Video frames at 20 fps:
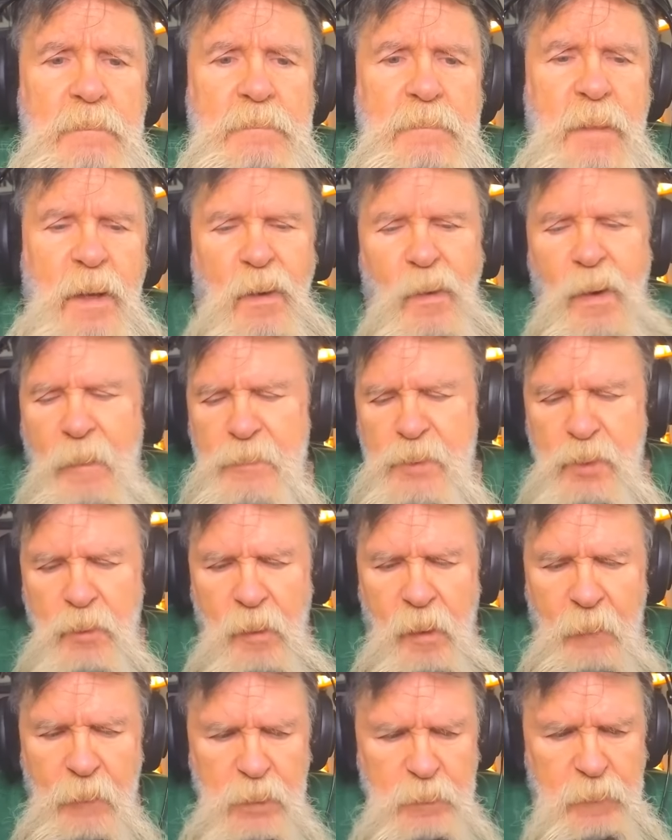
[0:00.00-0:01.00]
Oh, I'm
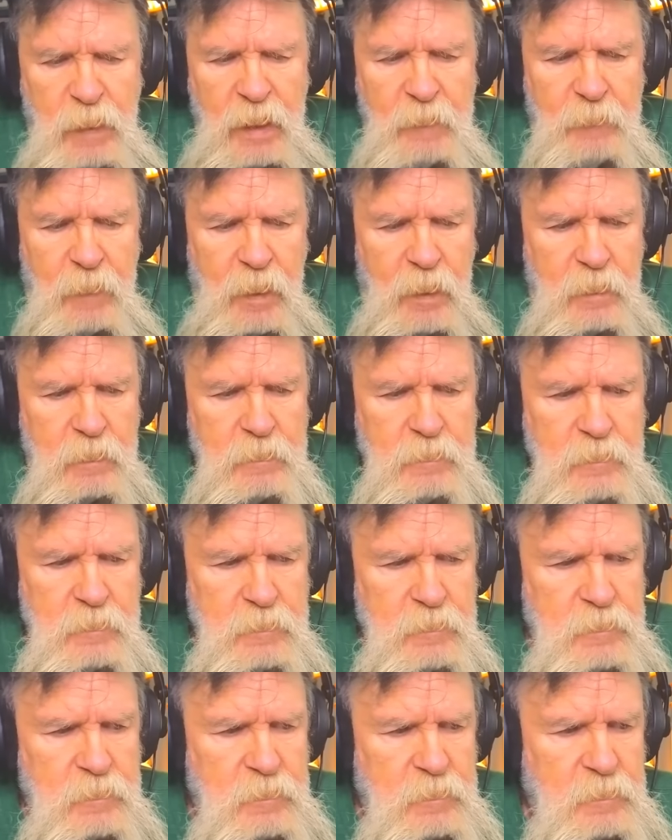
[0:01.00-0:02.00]
sure I was paid by
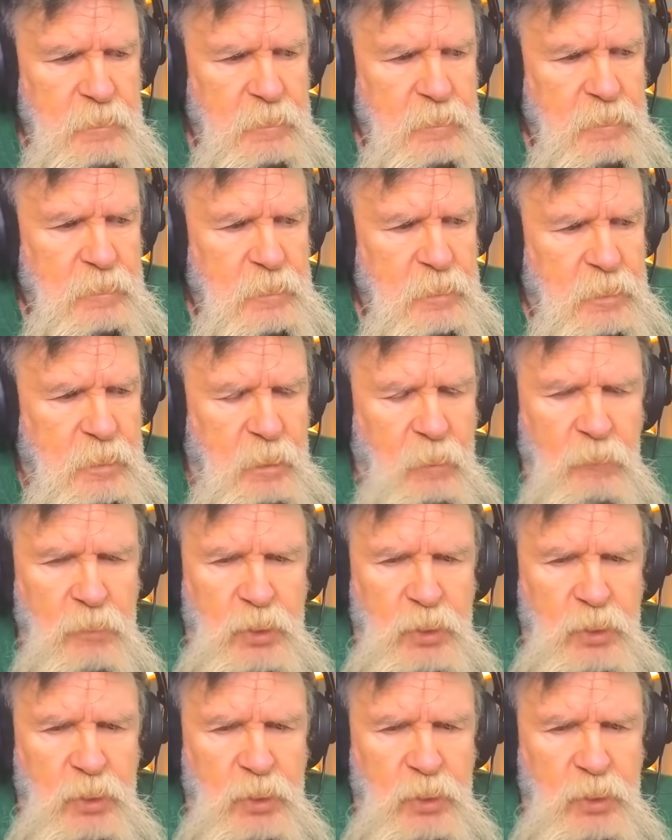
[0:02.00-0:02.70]
still